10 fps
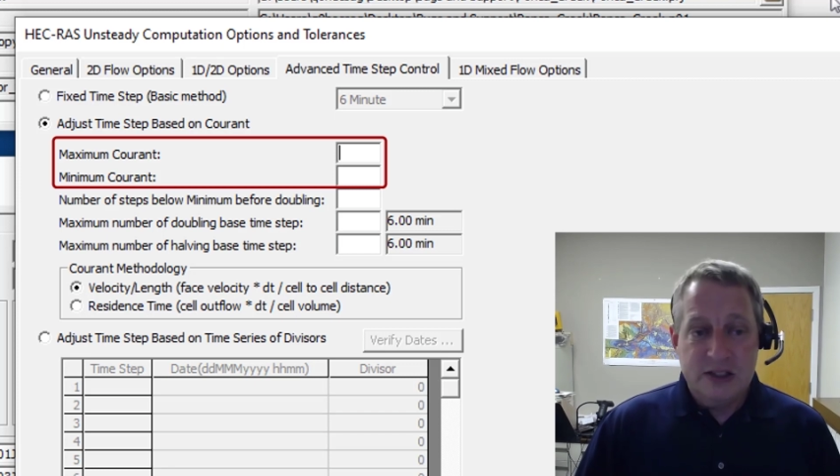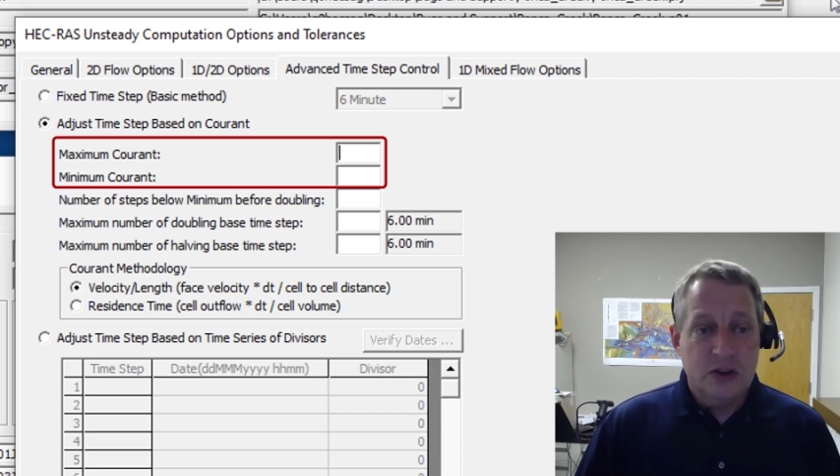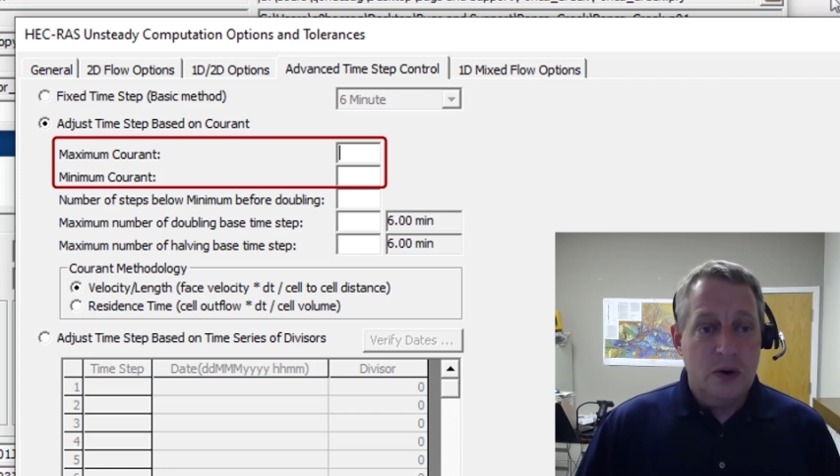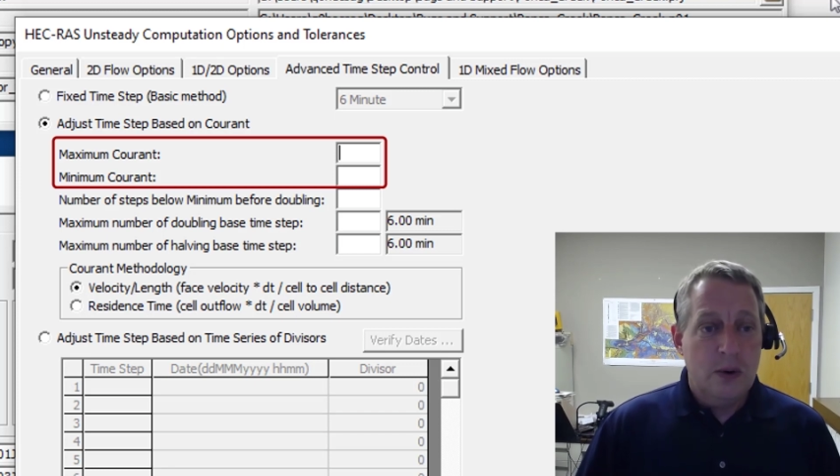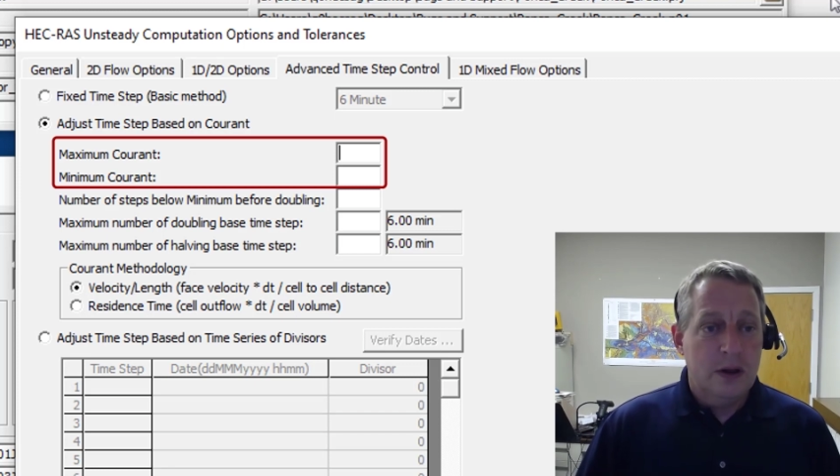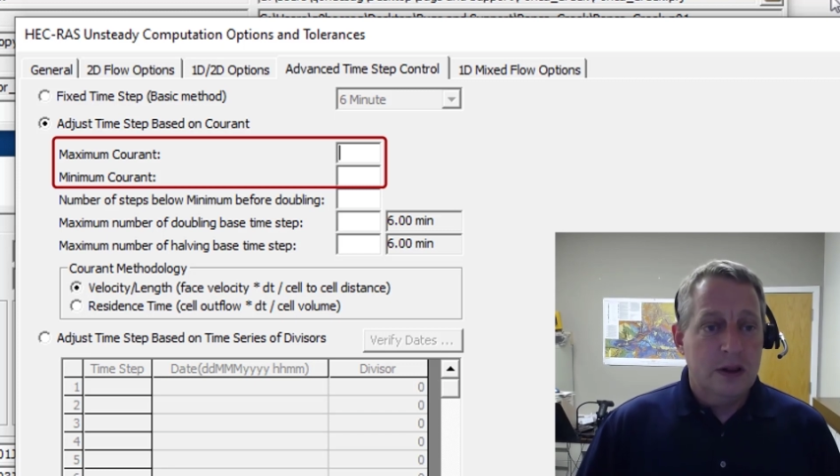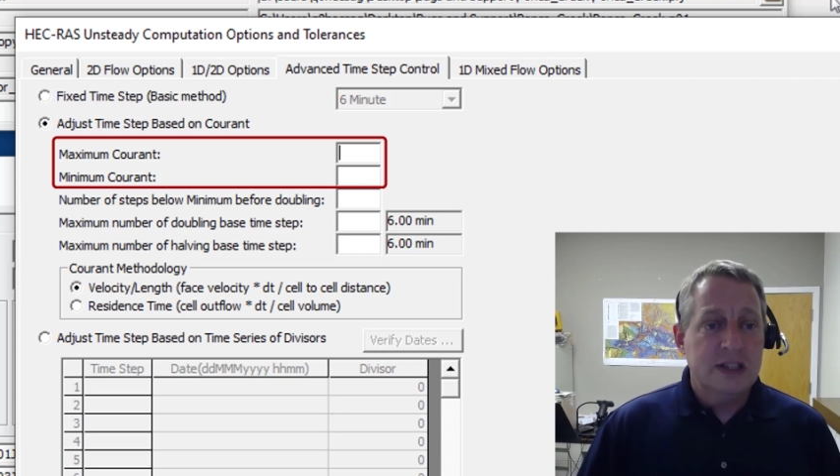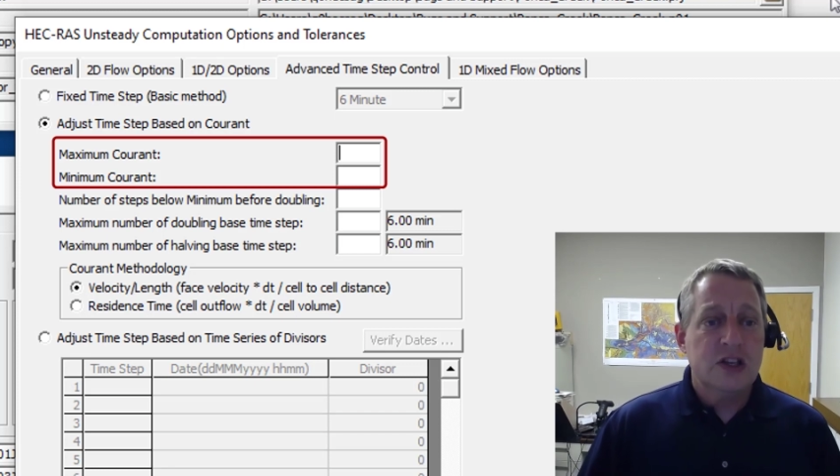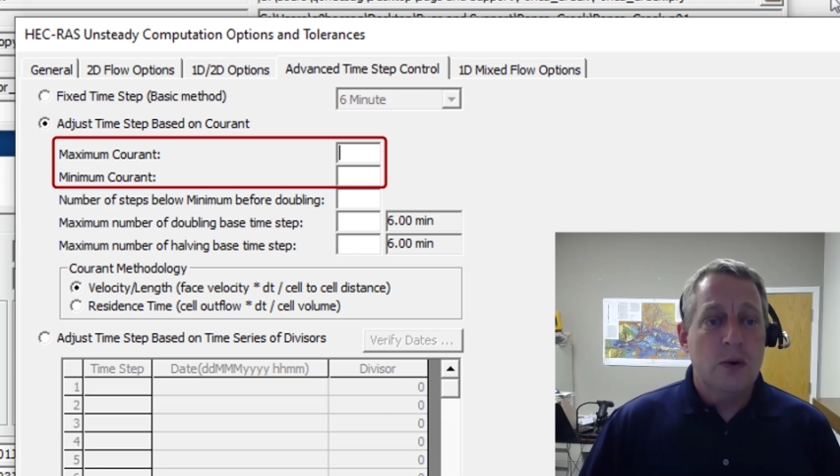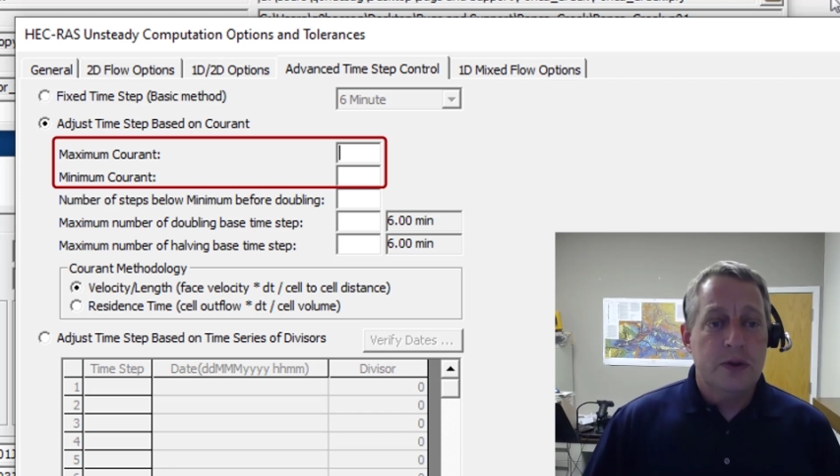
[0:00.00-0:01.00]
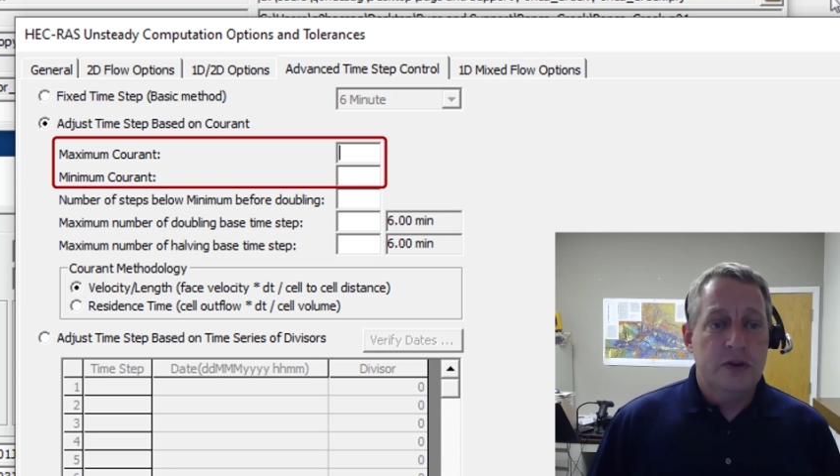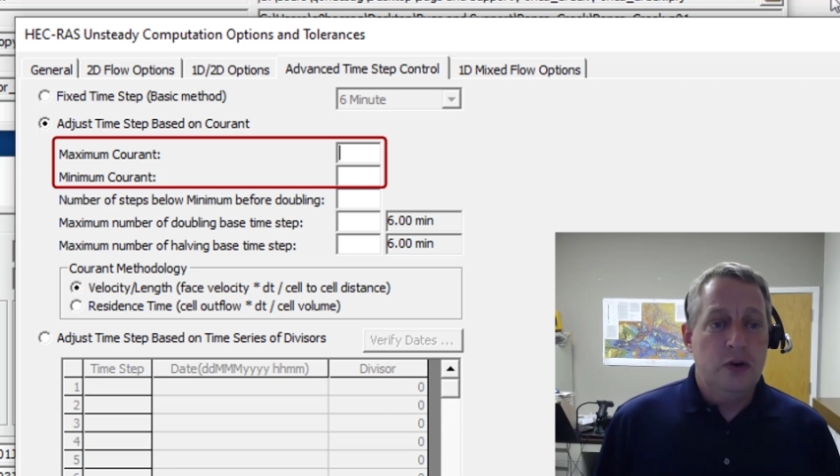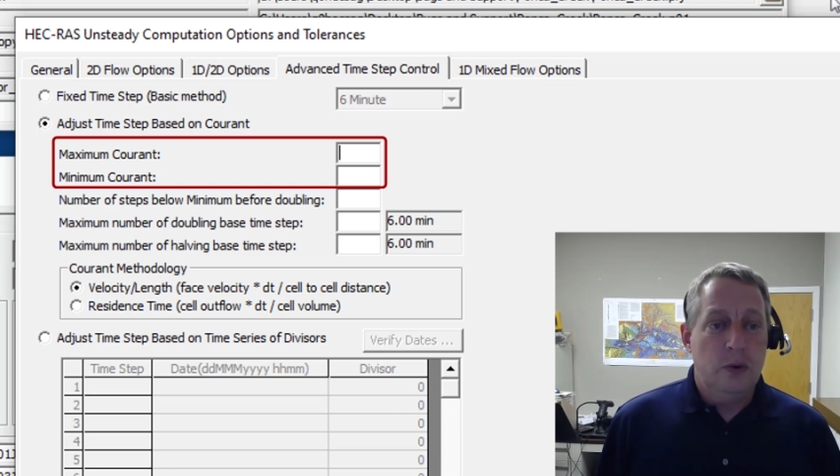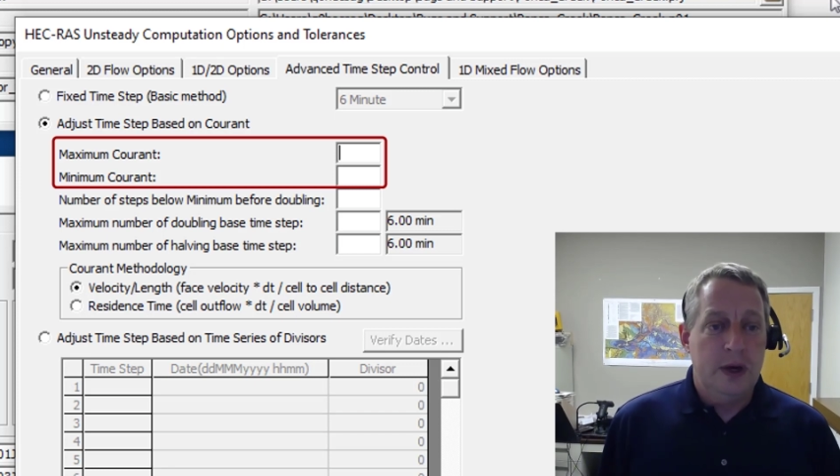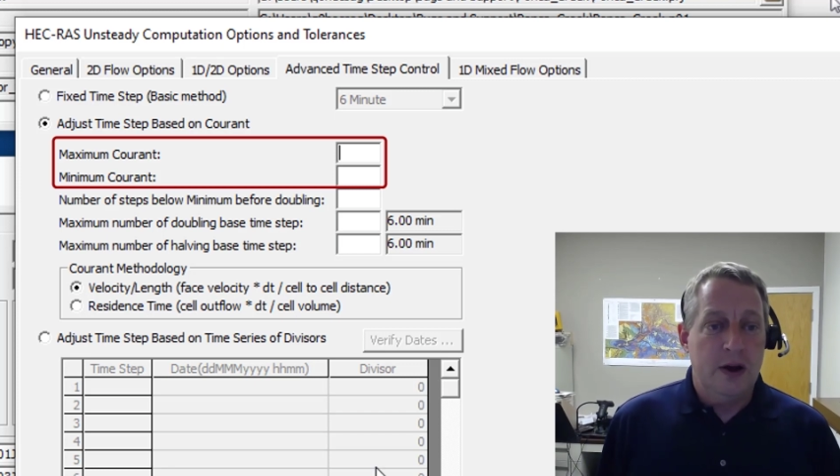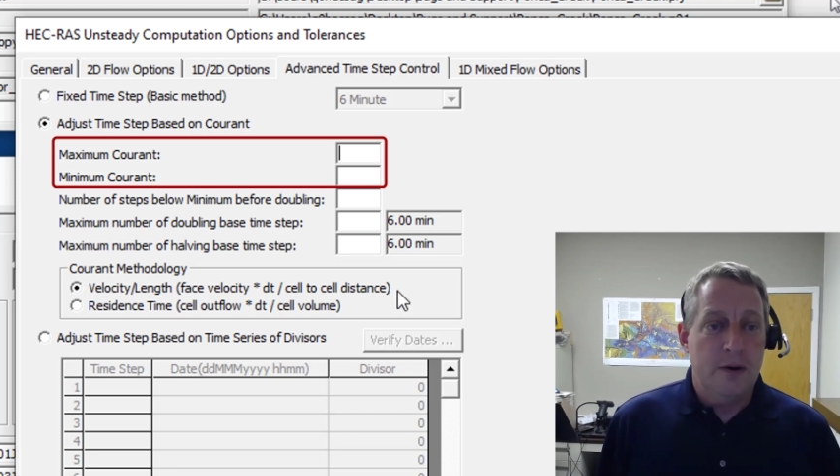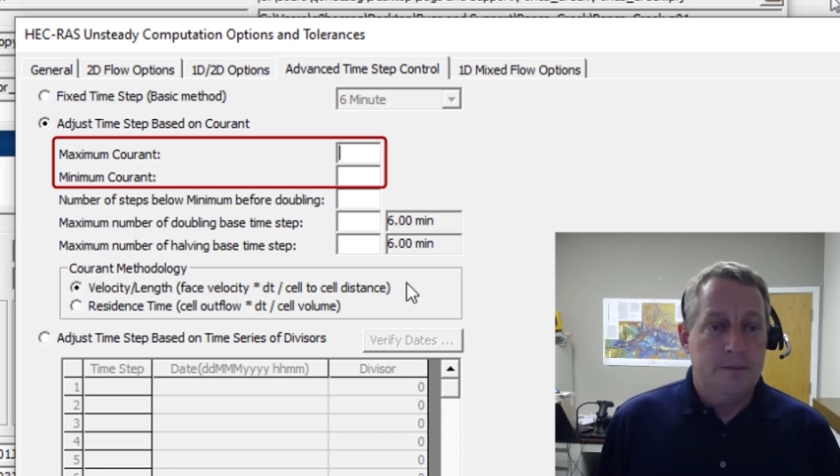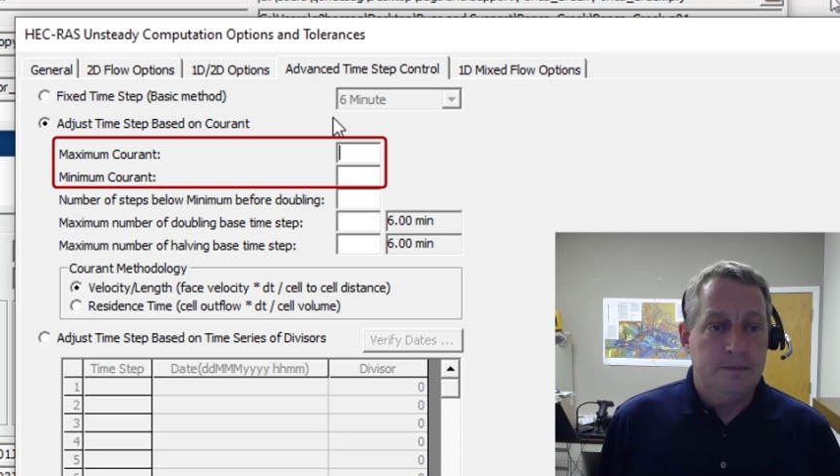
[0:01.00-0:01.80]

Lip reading: so let's go with 2 here.